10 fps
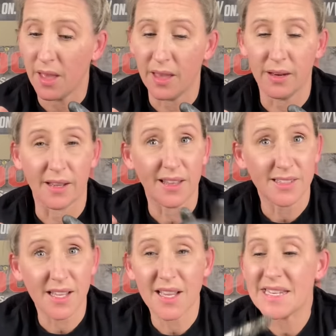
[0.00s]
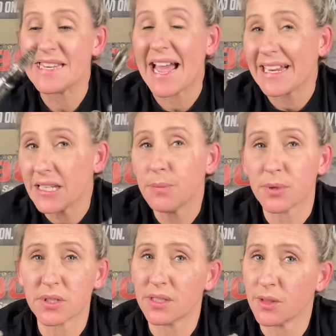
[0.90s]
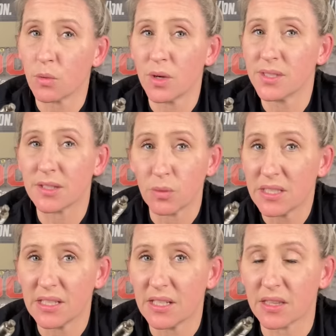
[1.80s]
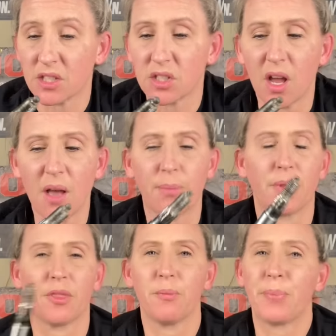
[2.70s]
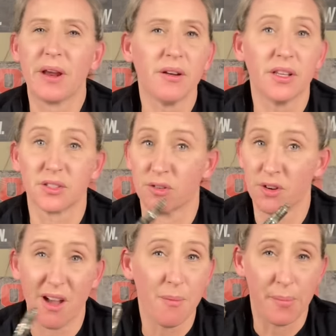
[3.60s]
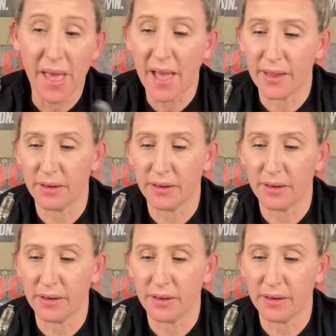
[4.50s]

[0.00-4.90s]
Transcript: And I gotta say, 90% of the ones that we see at the shop, the bearings are not bad.